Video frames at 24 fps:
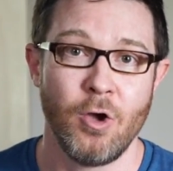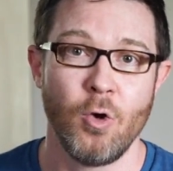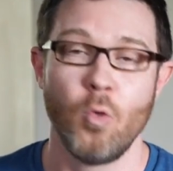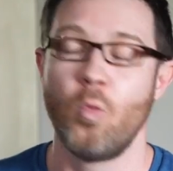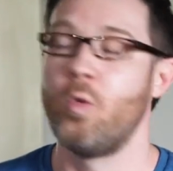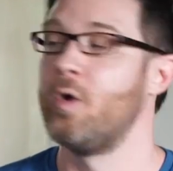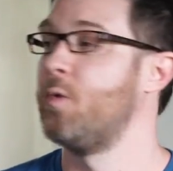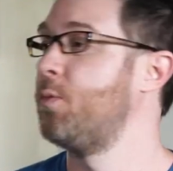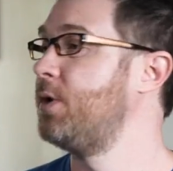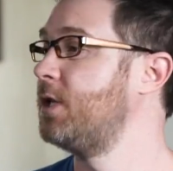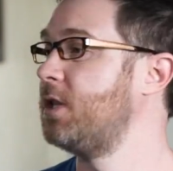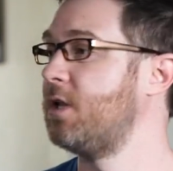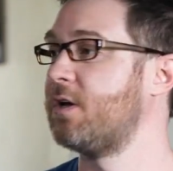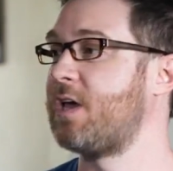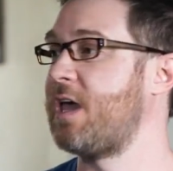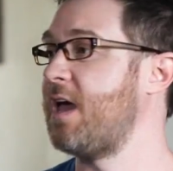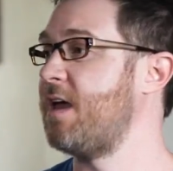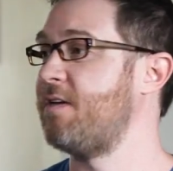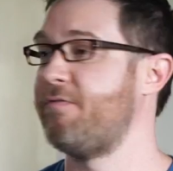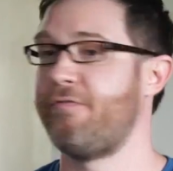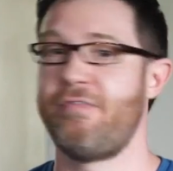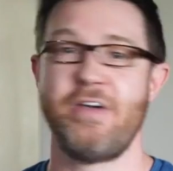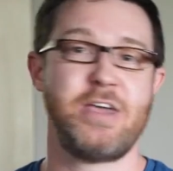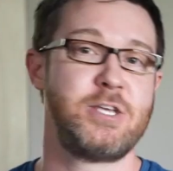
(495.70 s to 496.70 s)
When we look
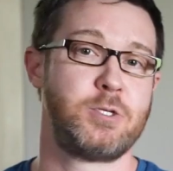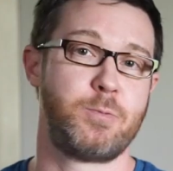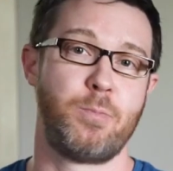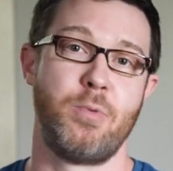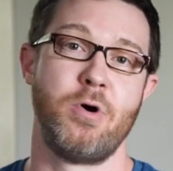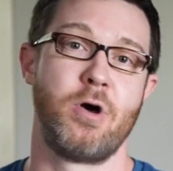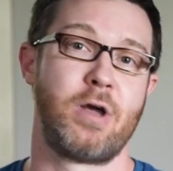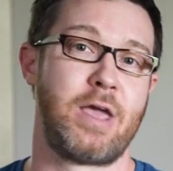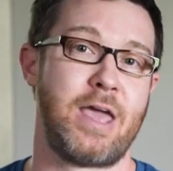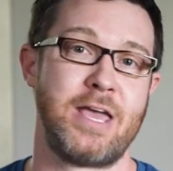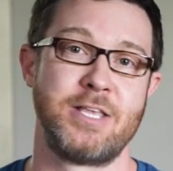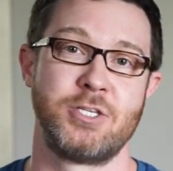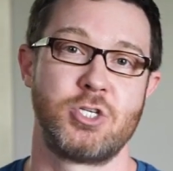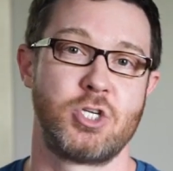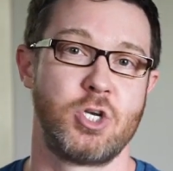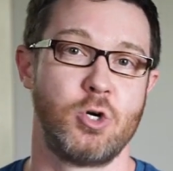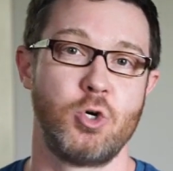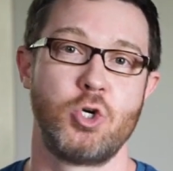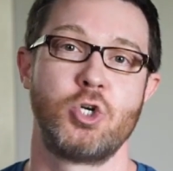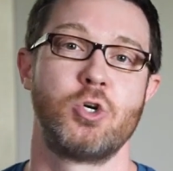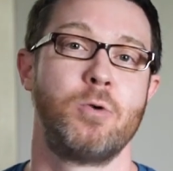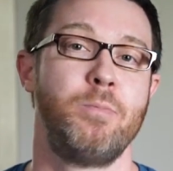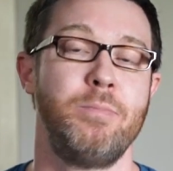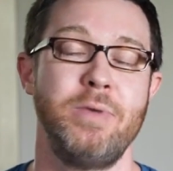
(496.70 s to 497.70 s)
at Facebook and
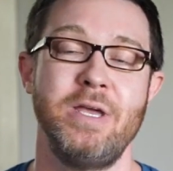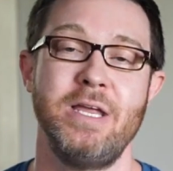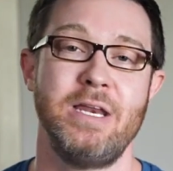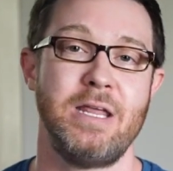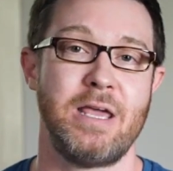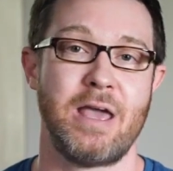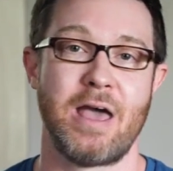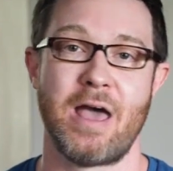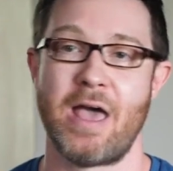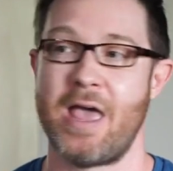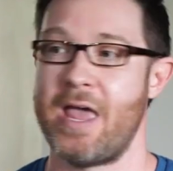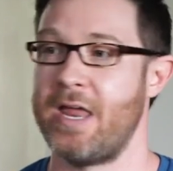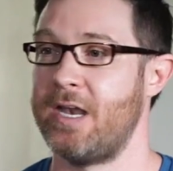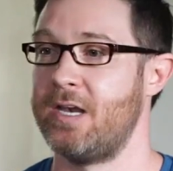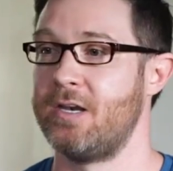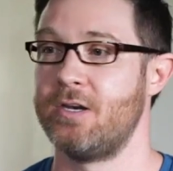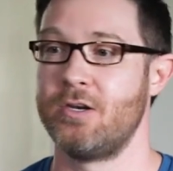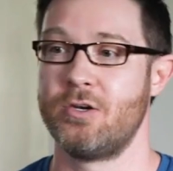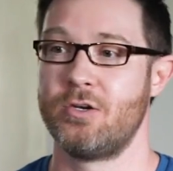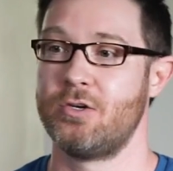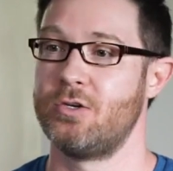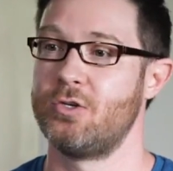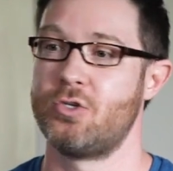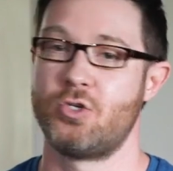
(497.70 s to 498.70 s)
social media
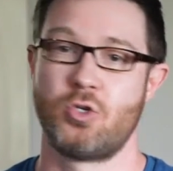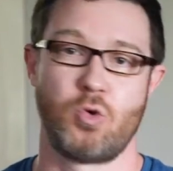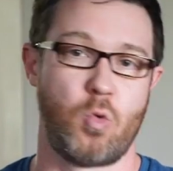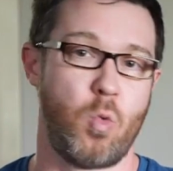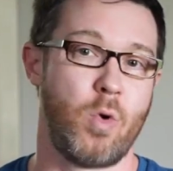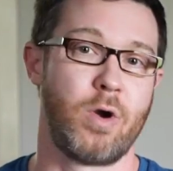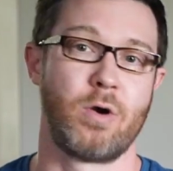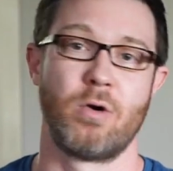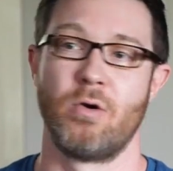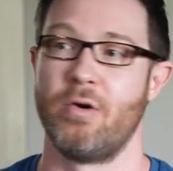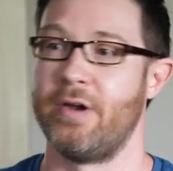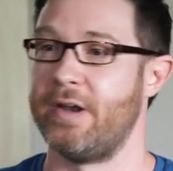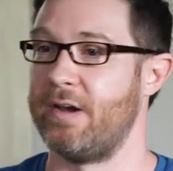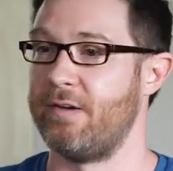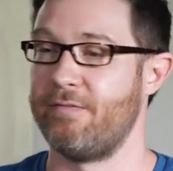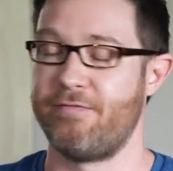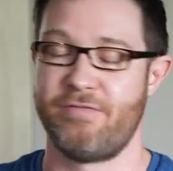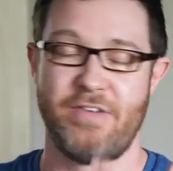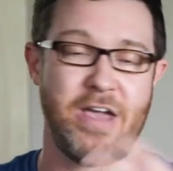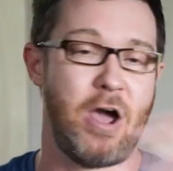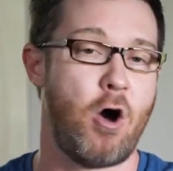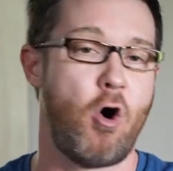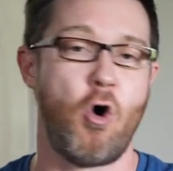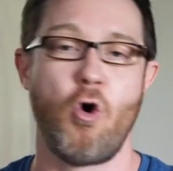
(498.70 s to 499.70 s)
and Twitter and
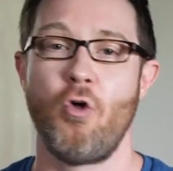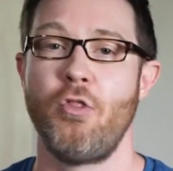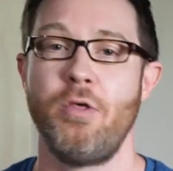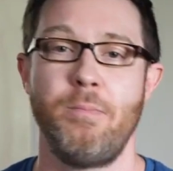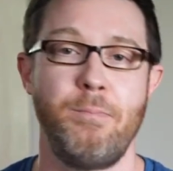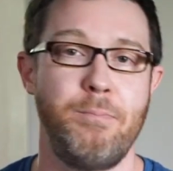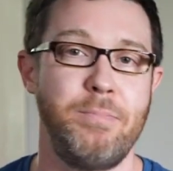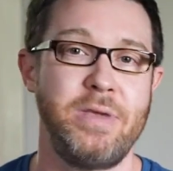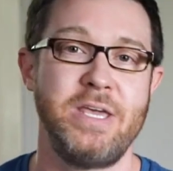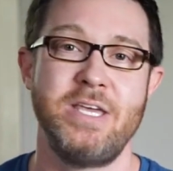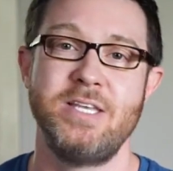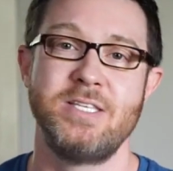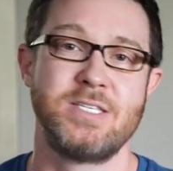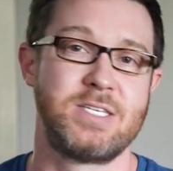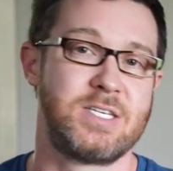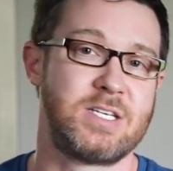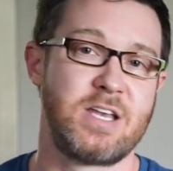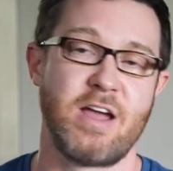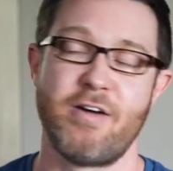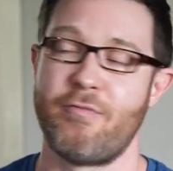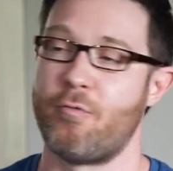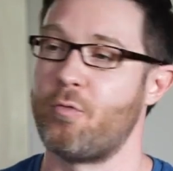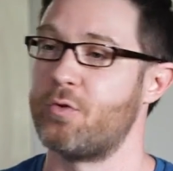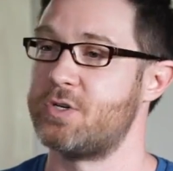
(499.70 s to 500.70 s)
all the mean
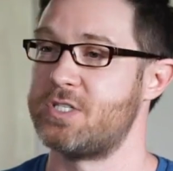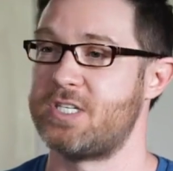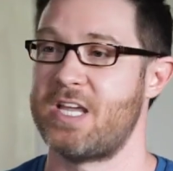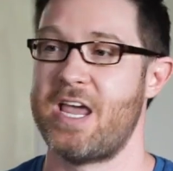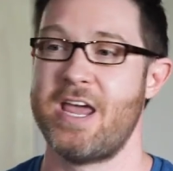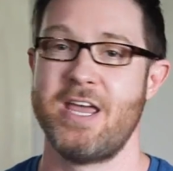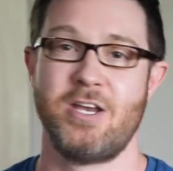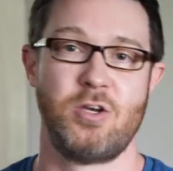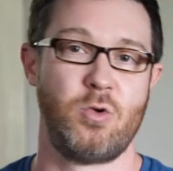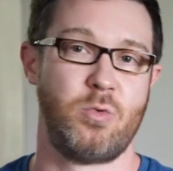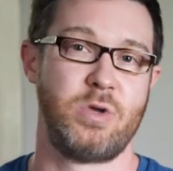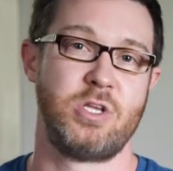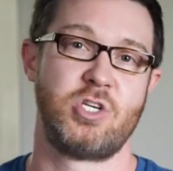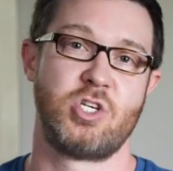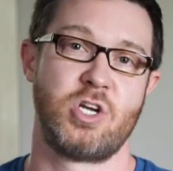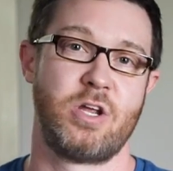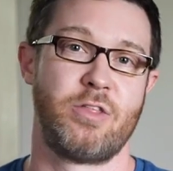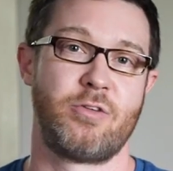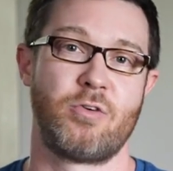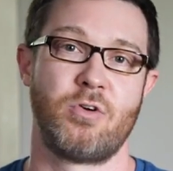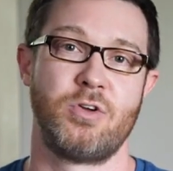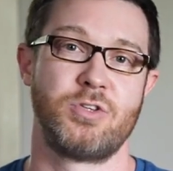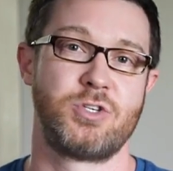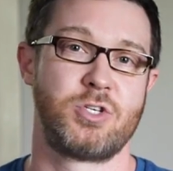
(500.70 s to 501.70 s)
stuff we're saying to each
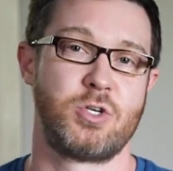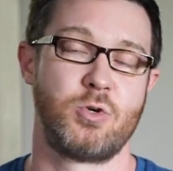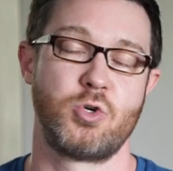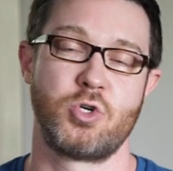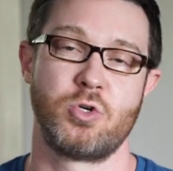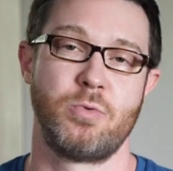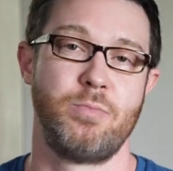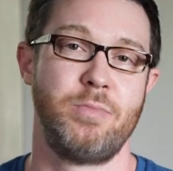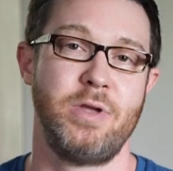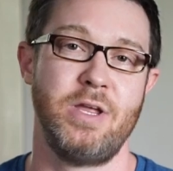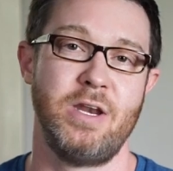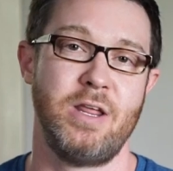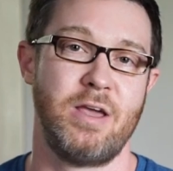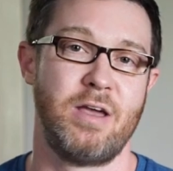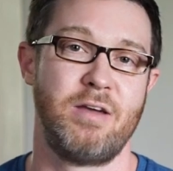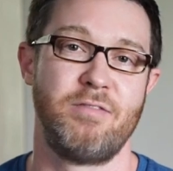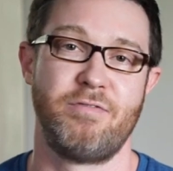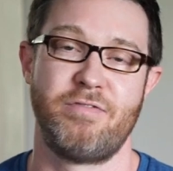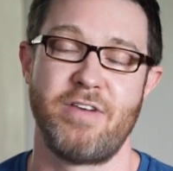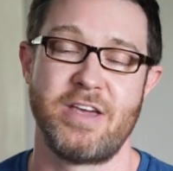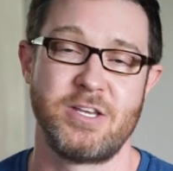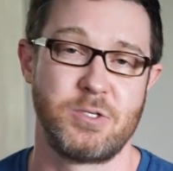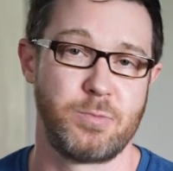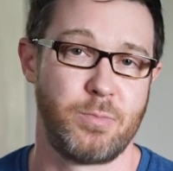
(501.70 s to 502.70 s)
other on social media and
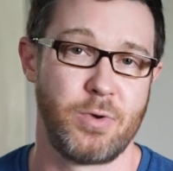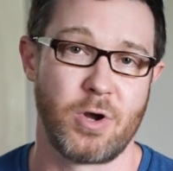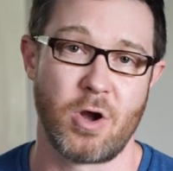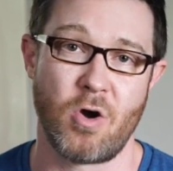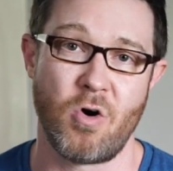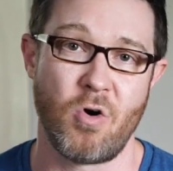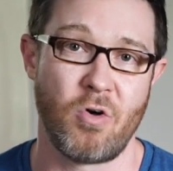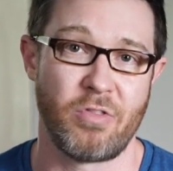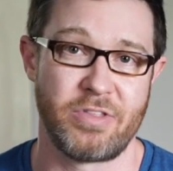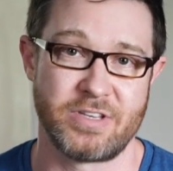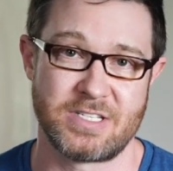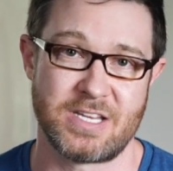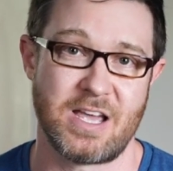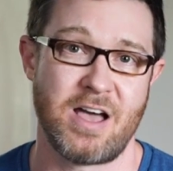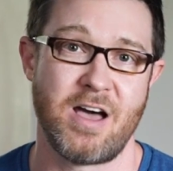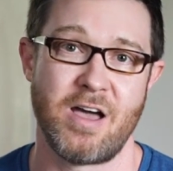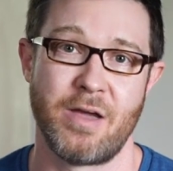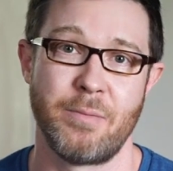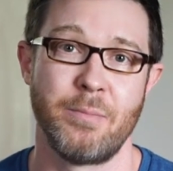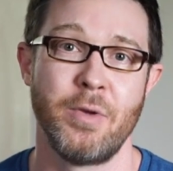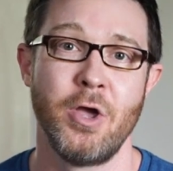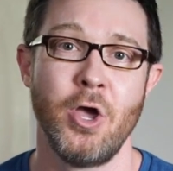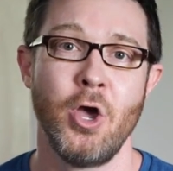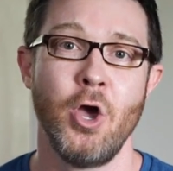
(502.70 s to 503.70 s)
Facebook all the
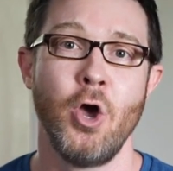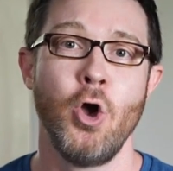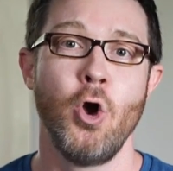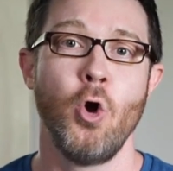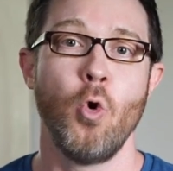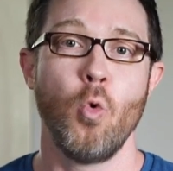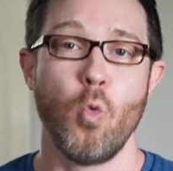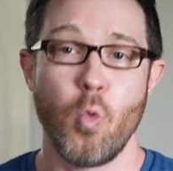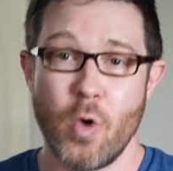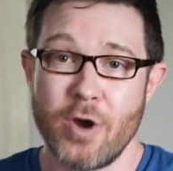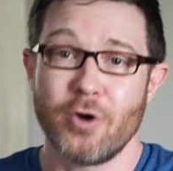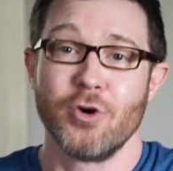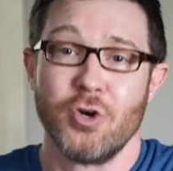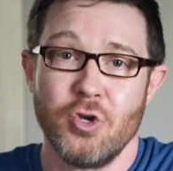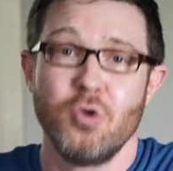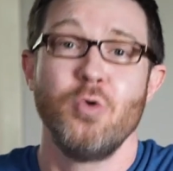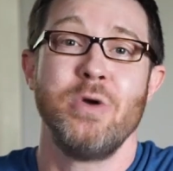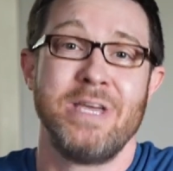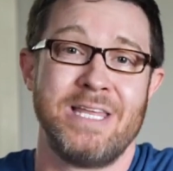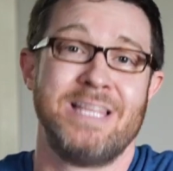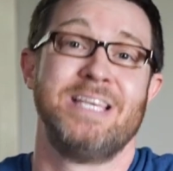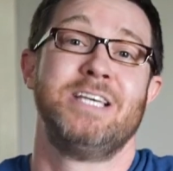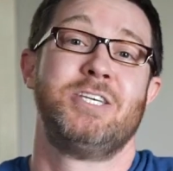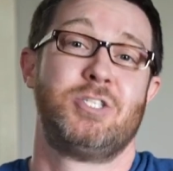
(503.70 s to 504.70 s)
time, we're
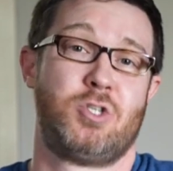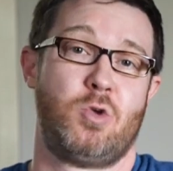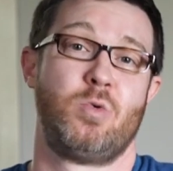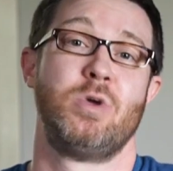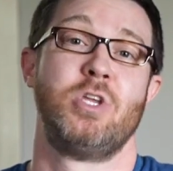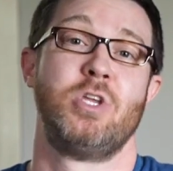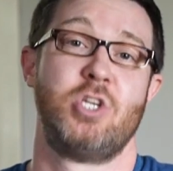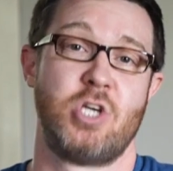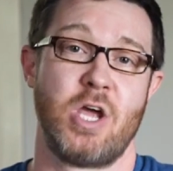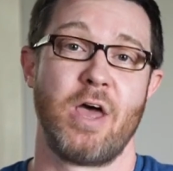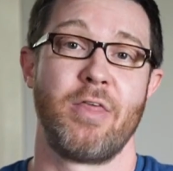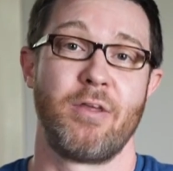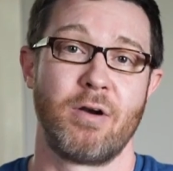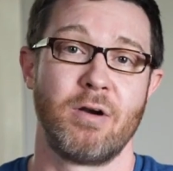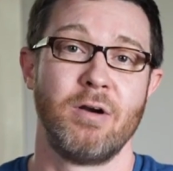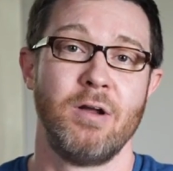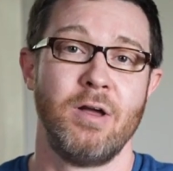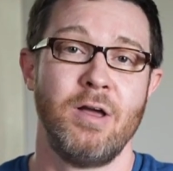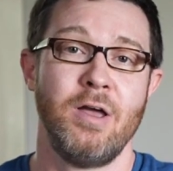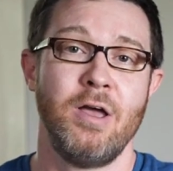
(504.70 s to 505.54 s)
doing this to each other.